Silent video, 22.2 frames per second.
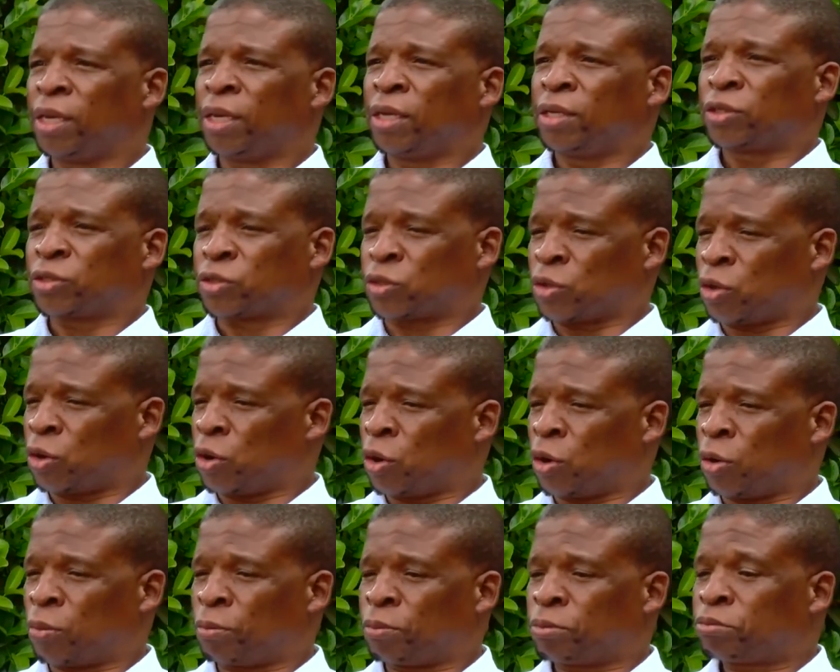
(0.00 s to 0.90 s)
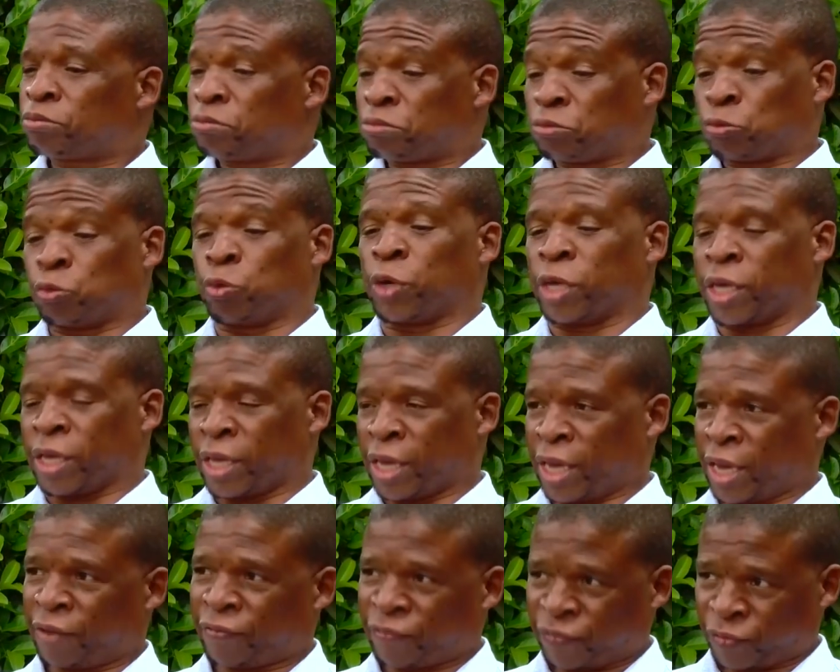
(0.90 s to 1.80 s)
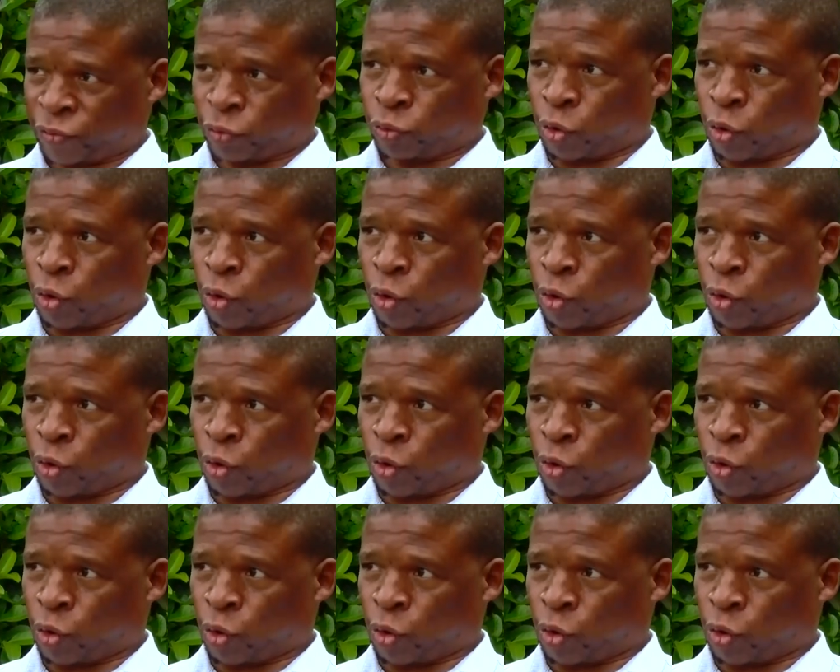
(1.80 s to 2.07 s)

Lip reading: So we have to